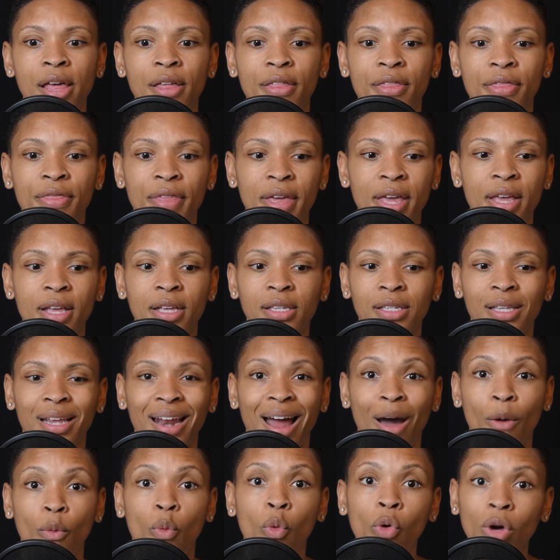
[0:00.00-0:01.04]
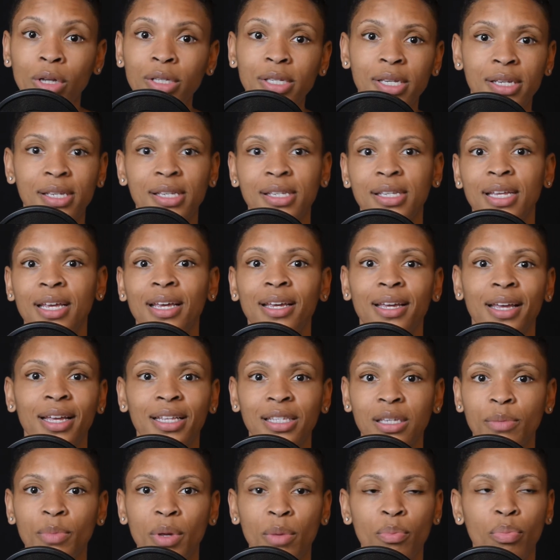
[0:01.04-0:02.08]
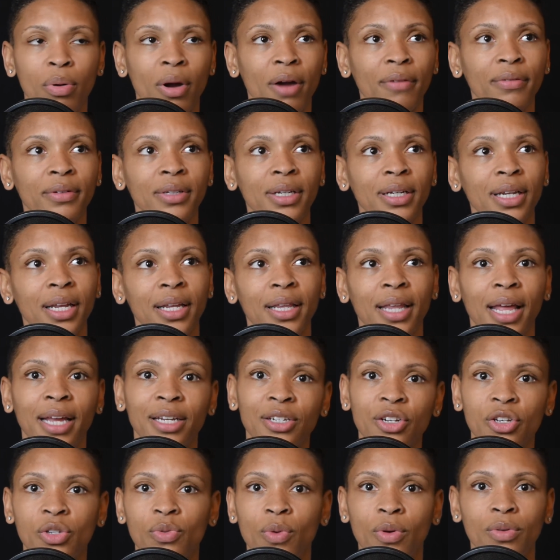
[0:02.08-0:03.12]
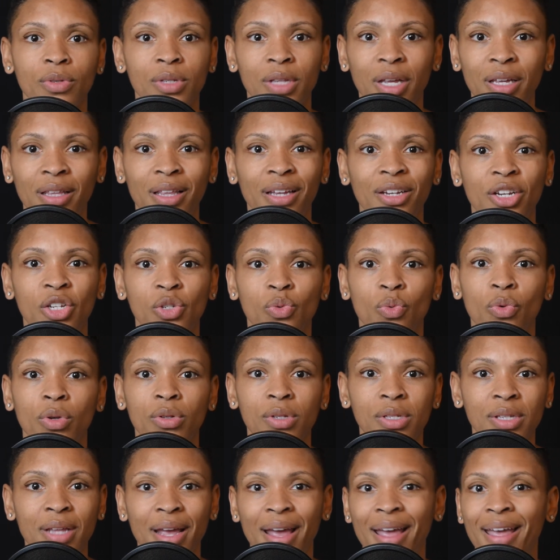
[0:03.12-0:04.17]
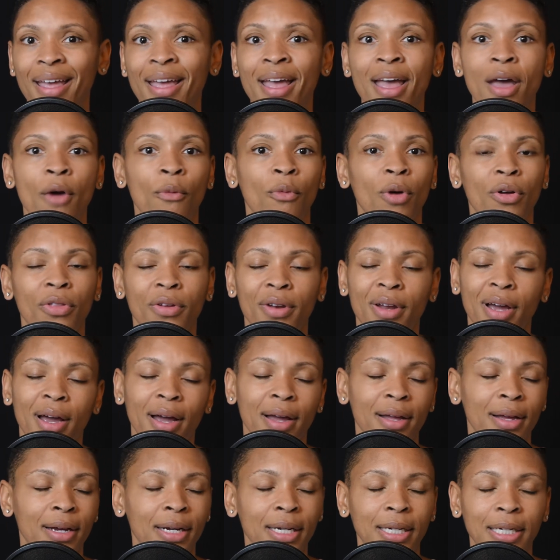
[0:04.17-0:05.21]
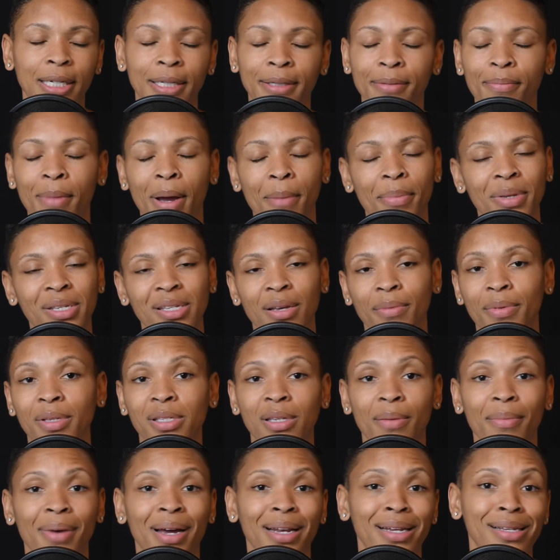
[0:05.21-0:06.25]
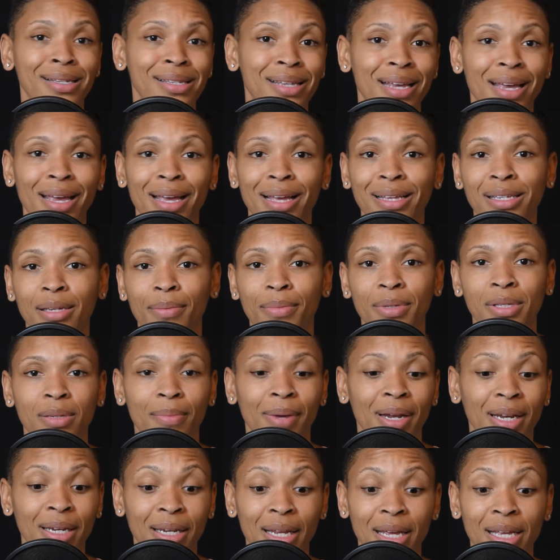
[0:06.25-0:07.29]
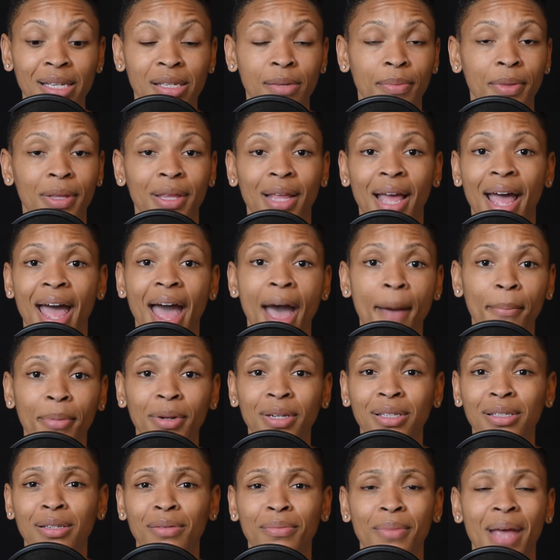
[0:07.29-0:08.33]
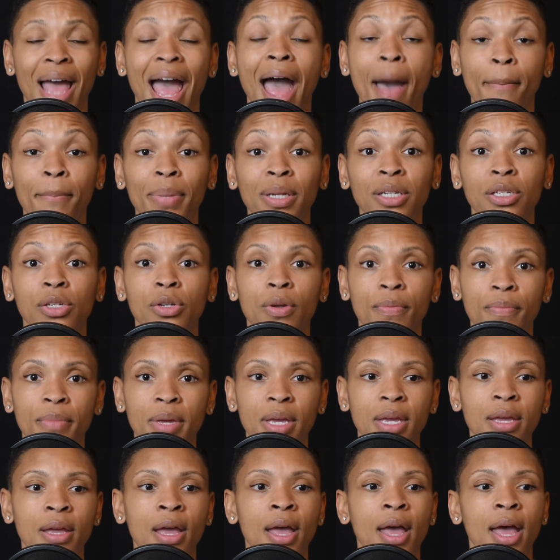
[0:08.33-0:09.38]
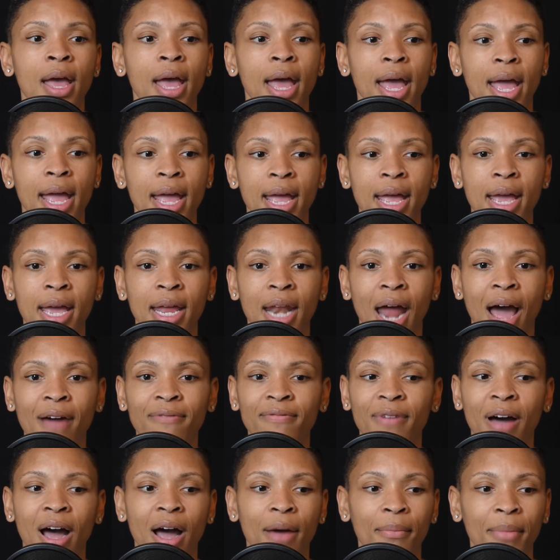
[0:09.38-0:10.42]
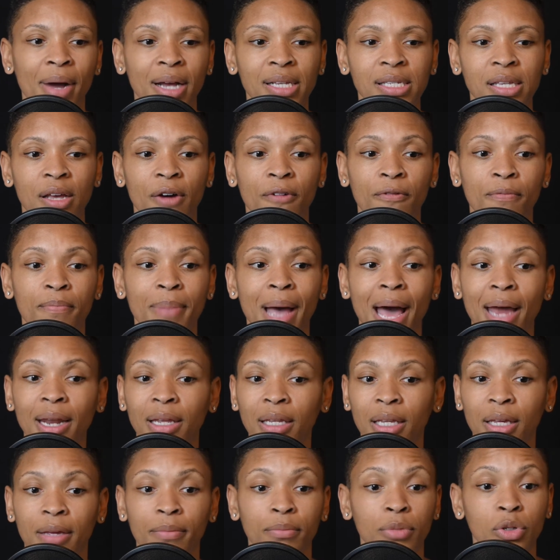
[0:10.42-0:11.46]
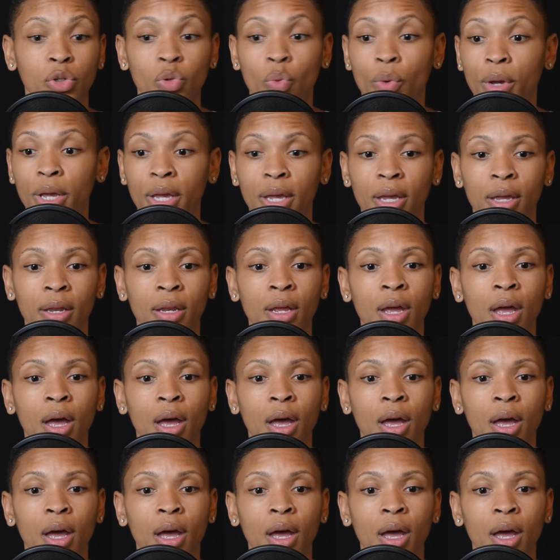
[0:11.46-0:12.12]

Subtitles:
things that I want to stick and to be prevalent, and they just won't stick. They just won't stay. Whether or not it might be something somebody said, something somebody did, something that happened to me, and I find myself battling between